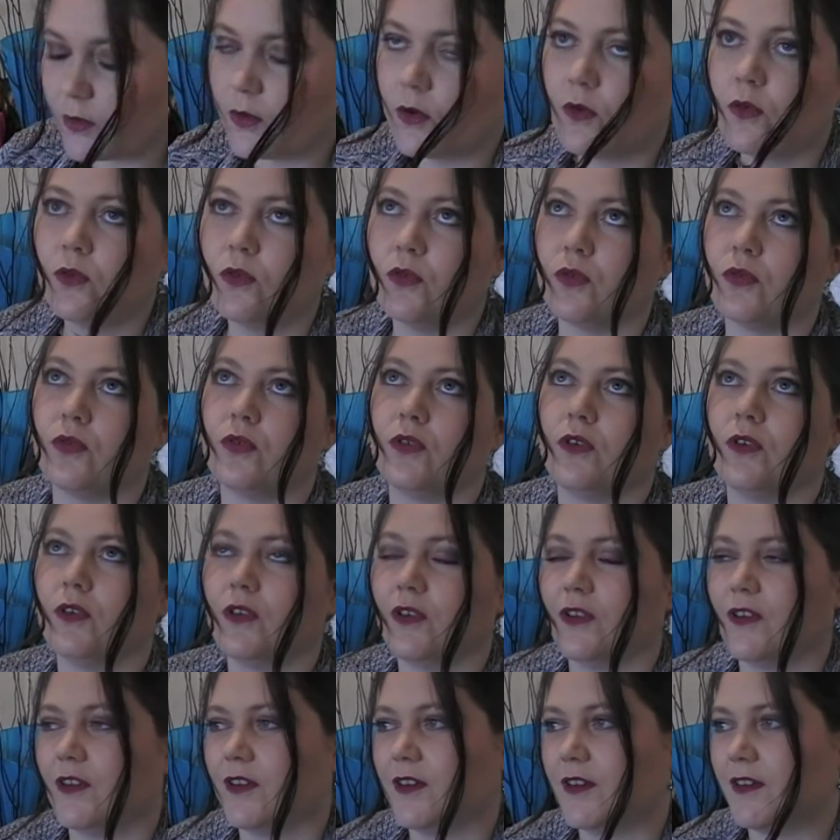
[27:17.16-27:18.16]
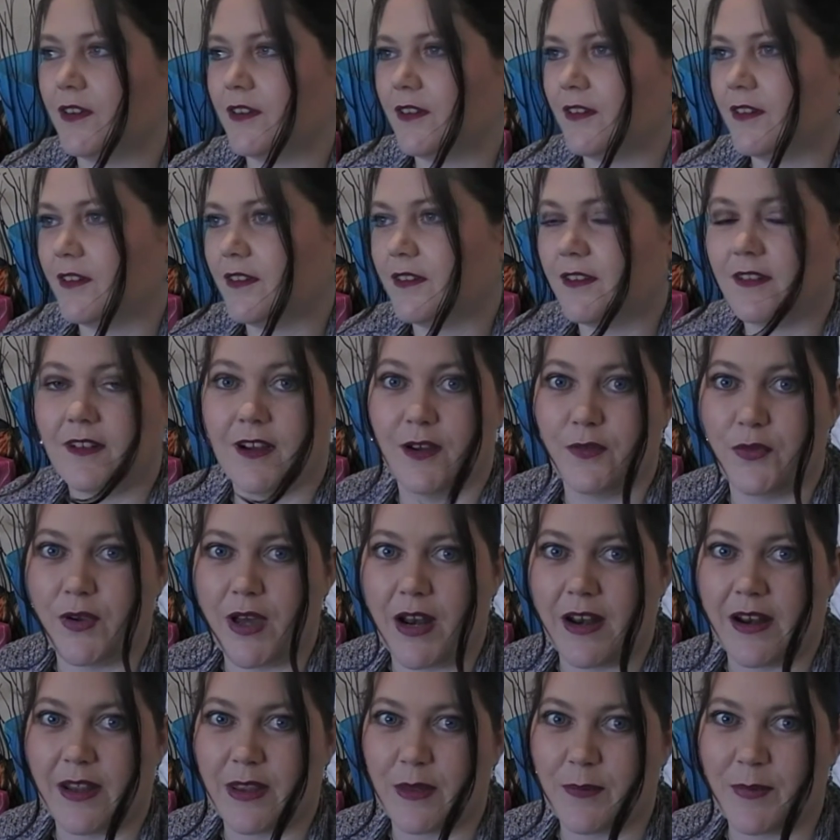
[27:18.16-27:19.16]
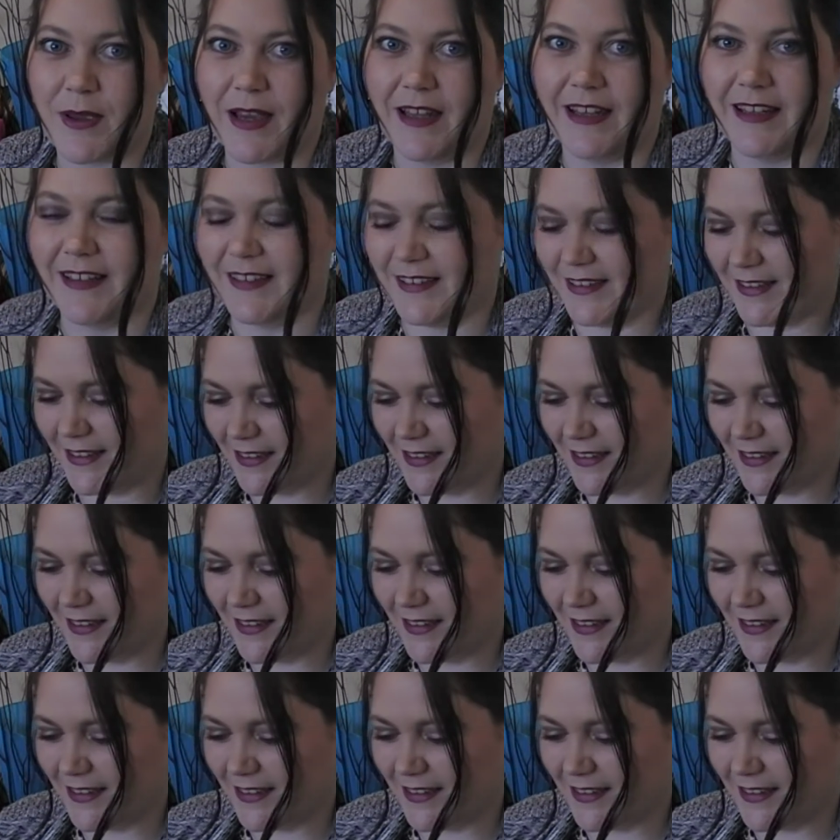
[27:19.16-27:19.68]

Ooh, I found another palette.